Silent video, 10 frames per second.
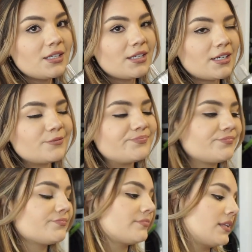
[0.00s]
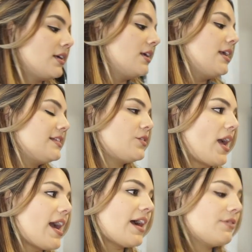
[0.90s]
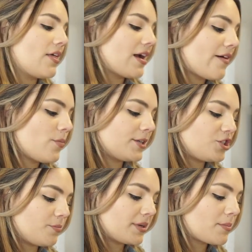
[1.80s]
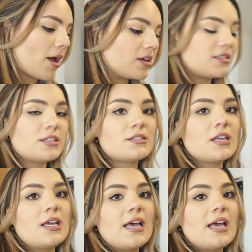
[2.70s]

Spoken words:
you know, it's okay. I'd rather have a bunch of big boxes.